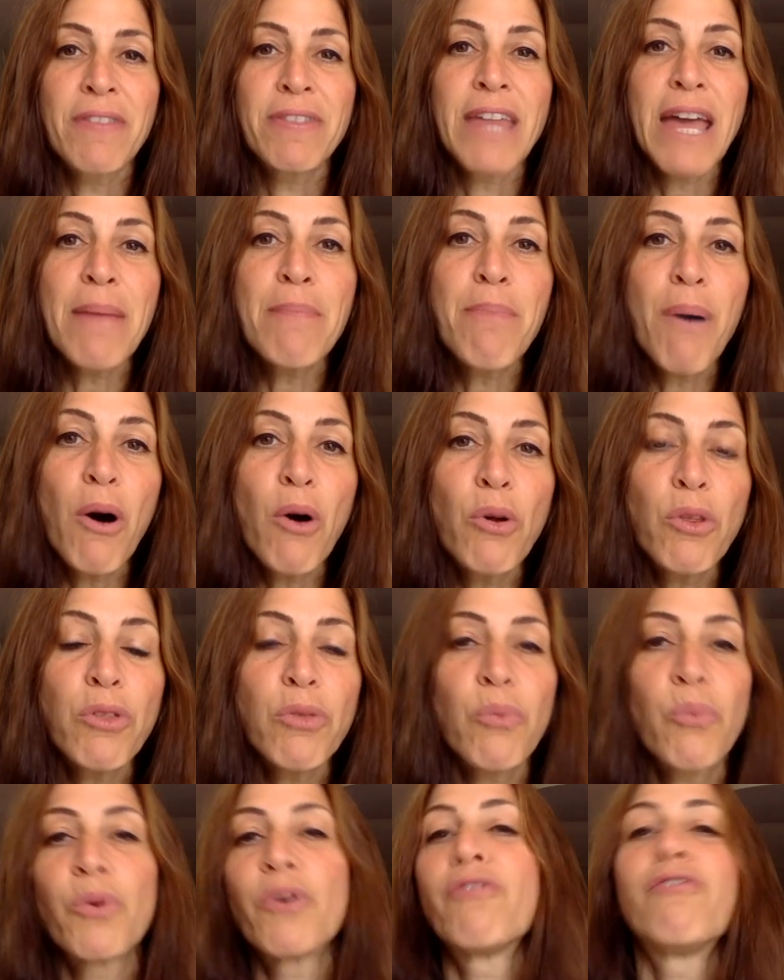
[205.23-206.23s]
They both
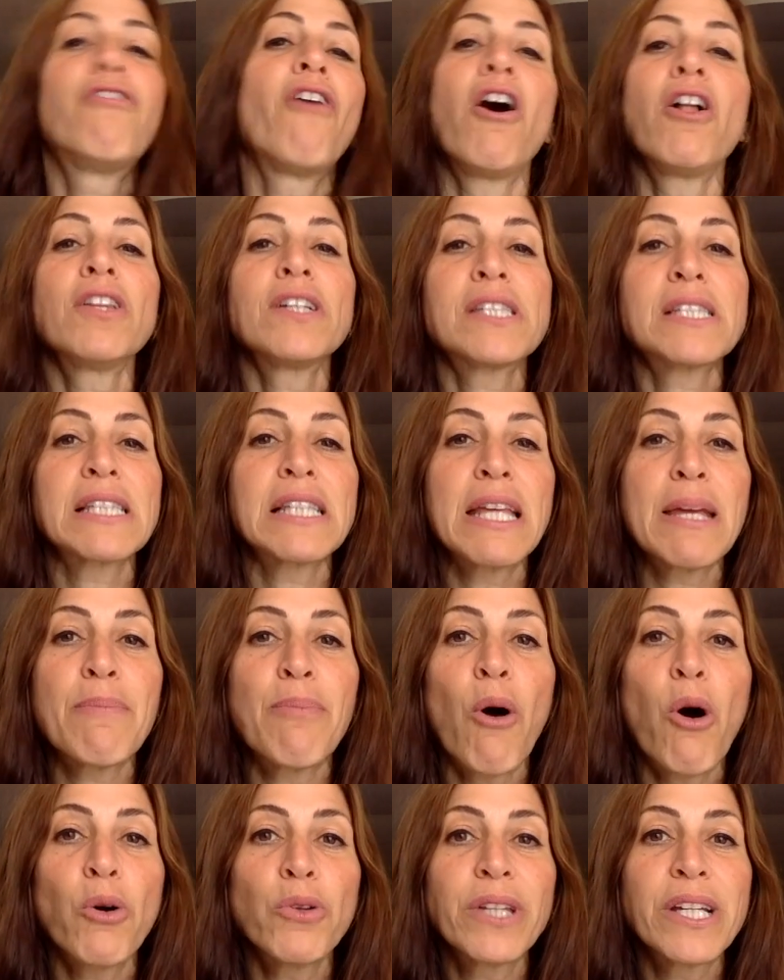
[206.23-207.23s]
would fall asleep
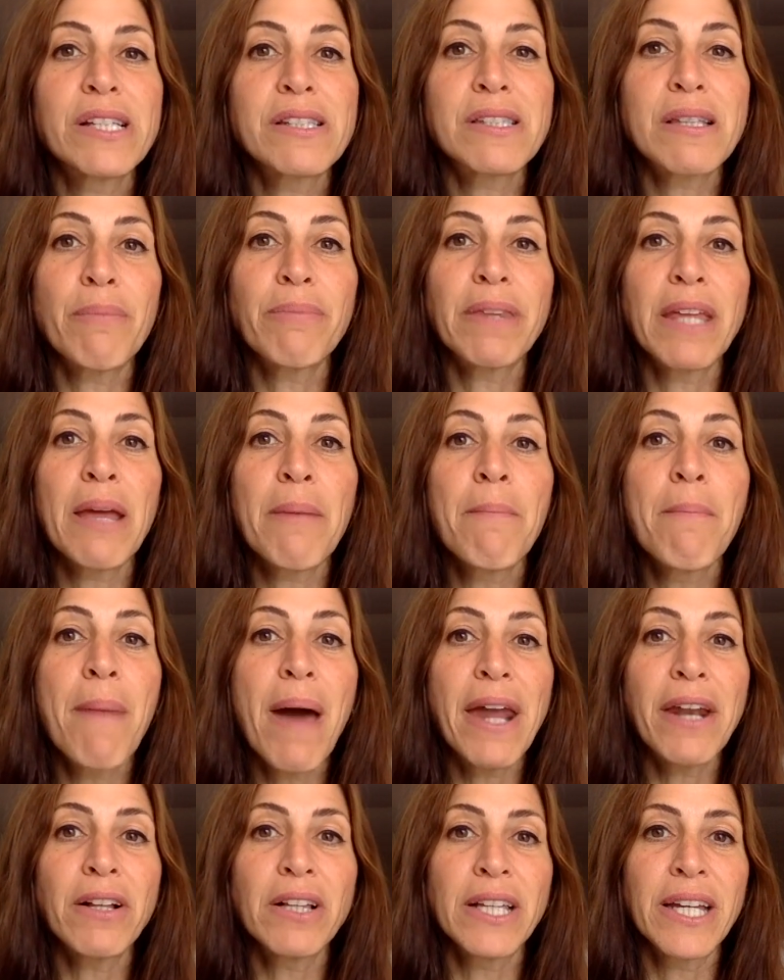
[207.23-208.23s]
holding something
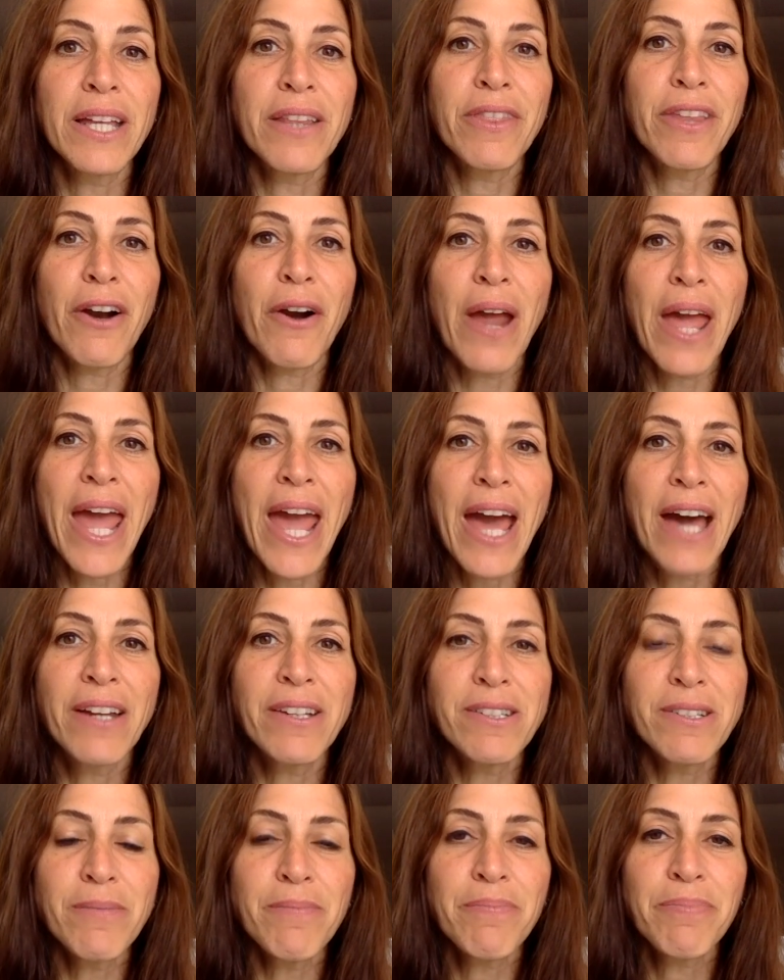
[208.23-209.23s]
metal in their
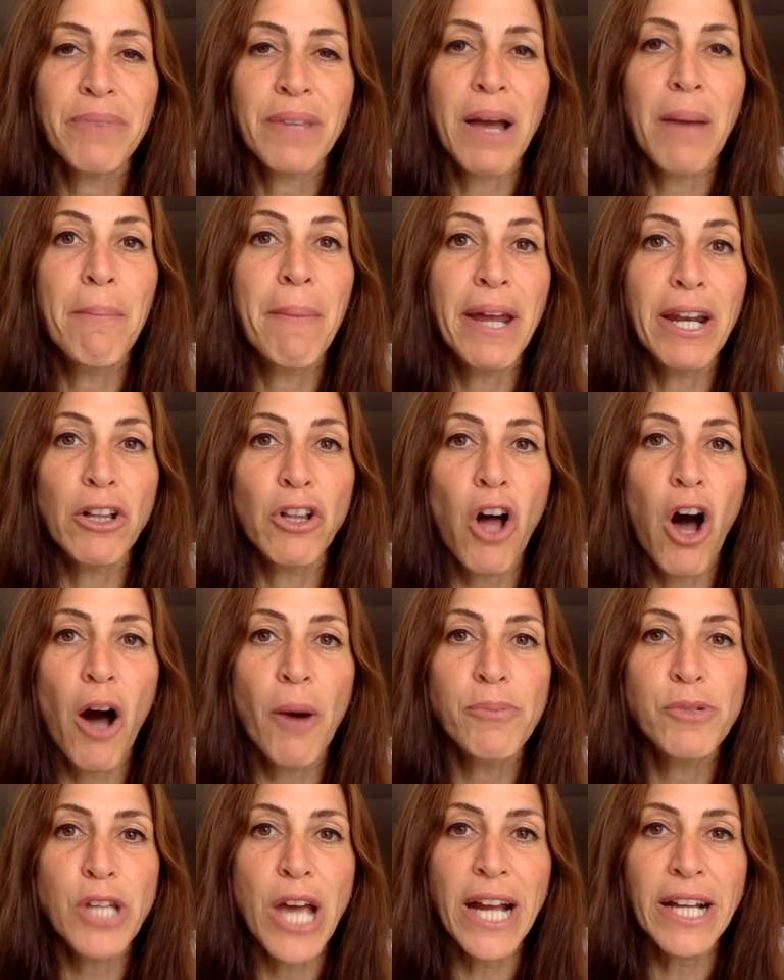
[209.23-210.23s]
hand, metal
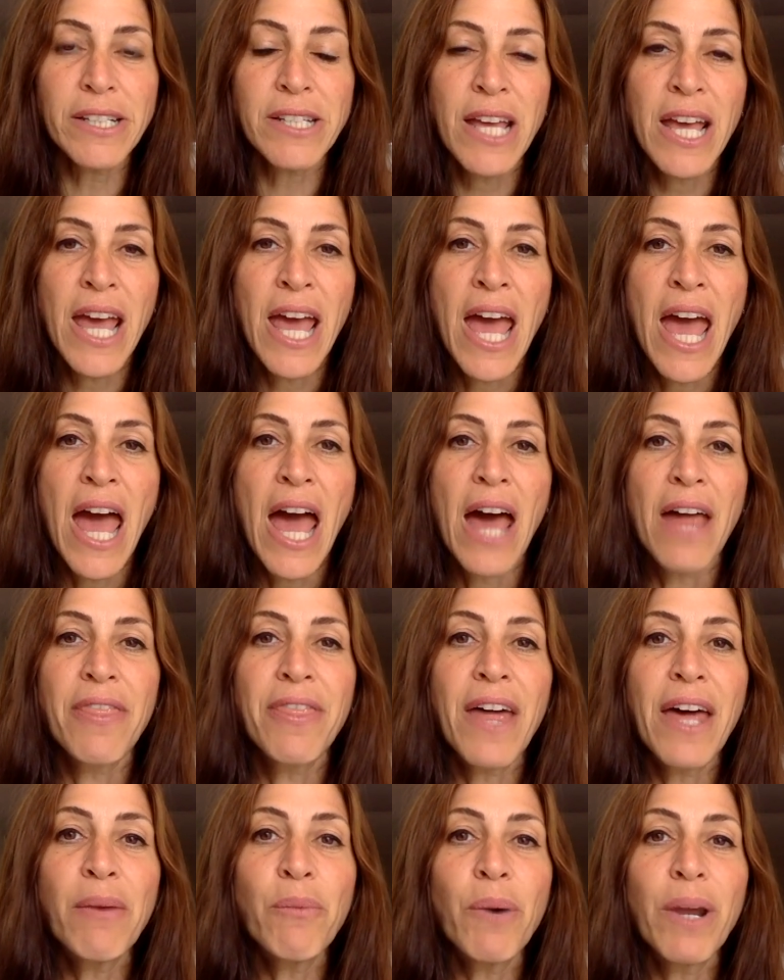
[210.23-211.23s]
object,
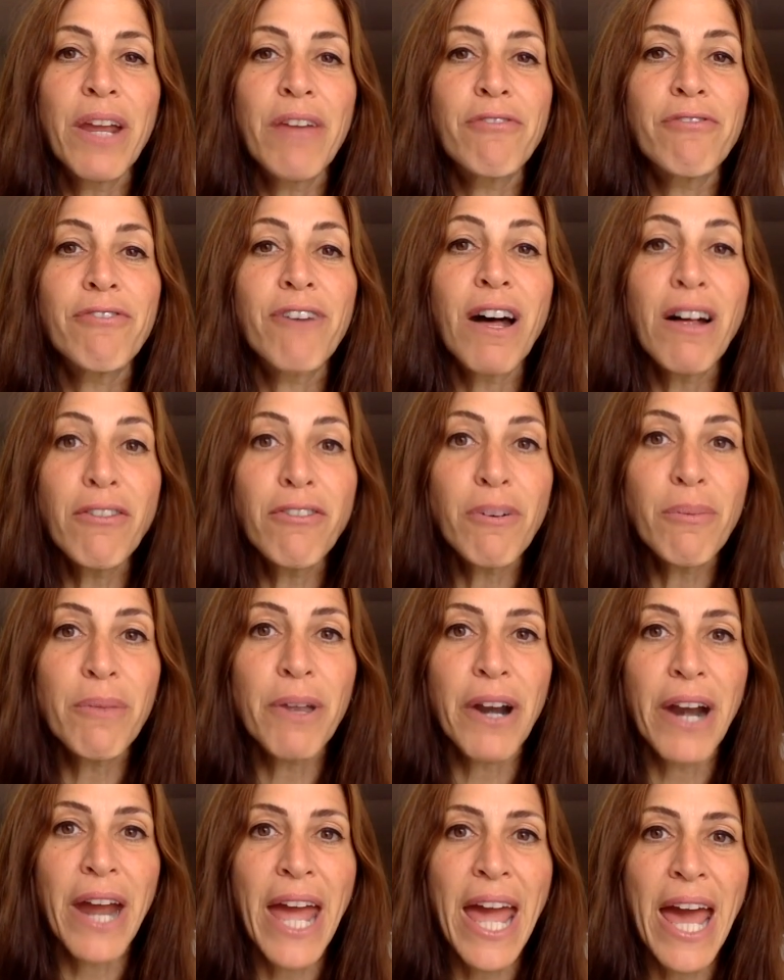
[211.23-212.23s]
and then when it fell from
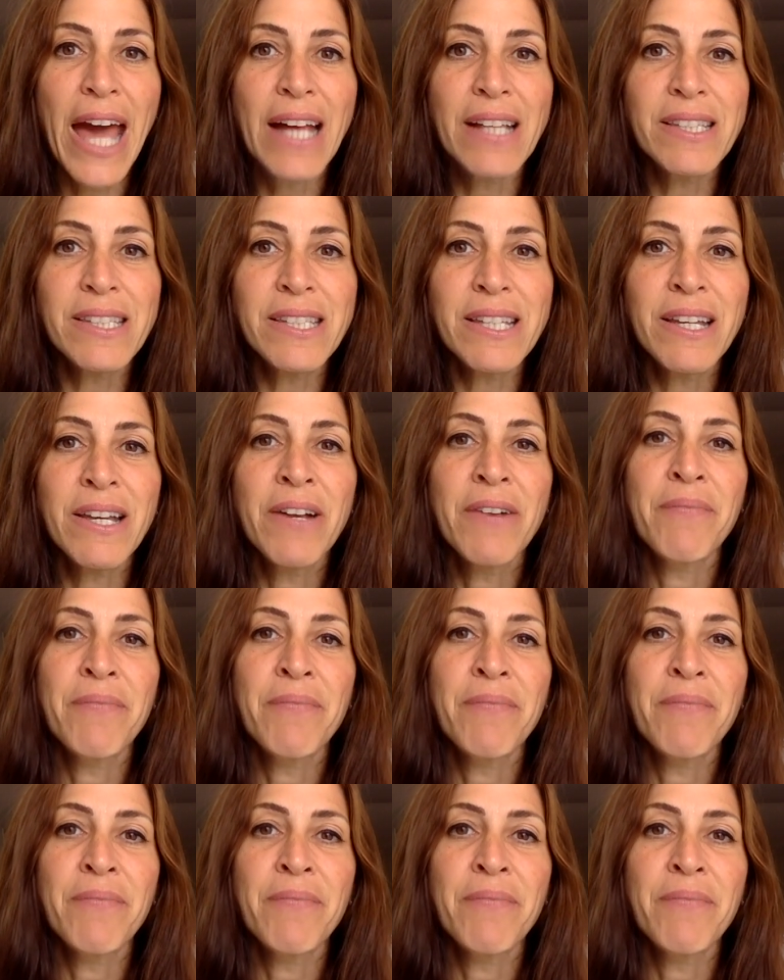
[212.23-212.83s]
their hands,